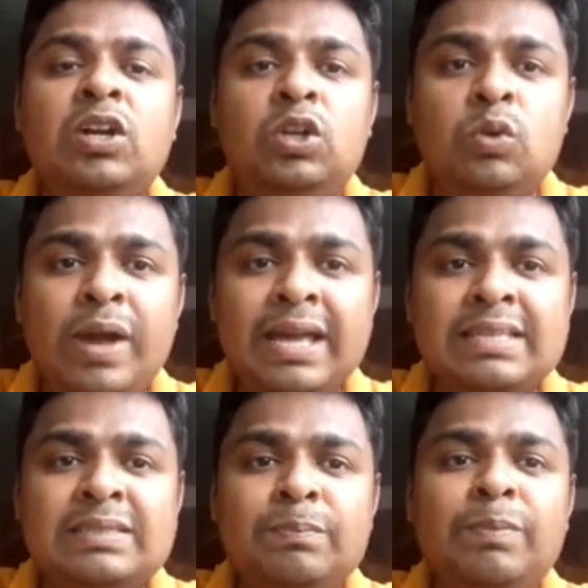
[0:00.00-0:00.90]

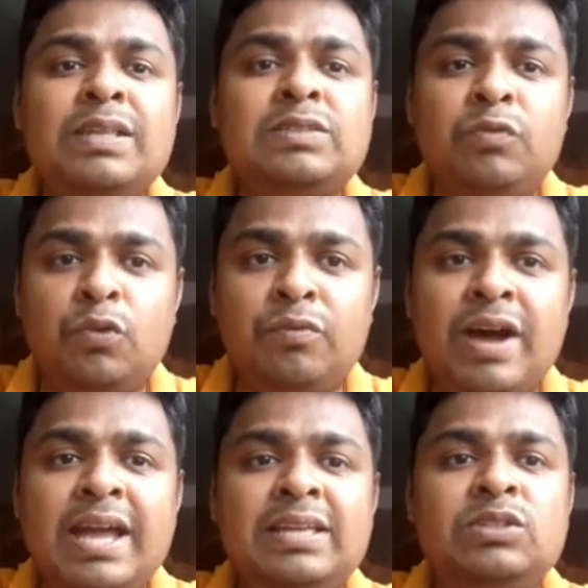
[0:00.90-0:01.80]
2x plus
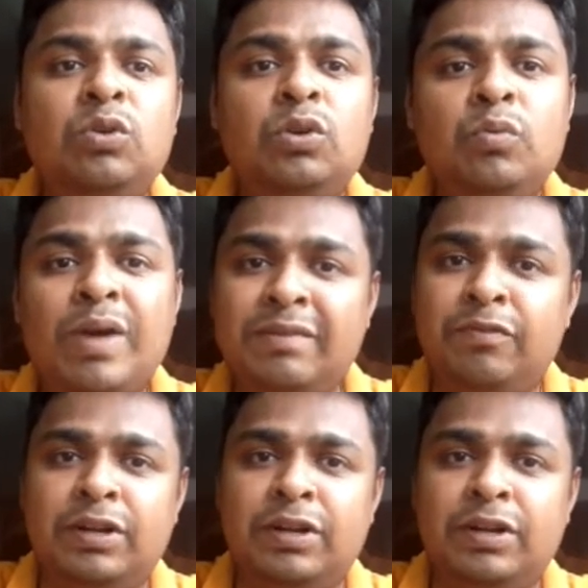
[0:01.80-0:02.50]
4y is equal to 140.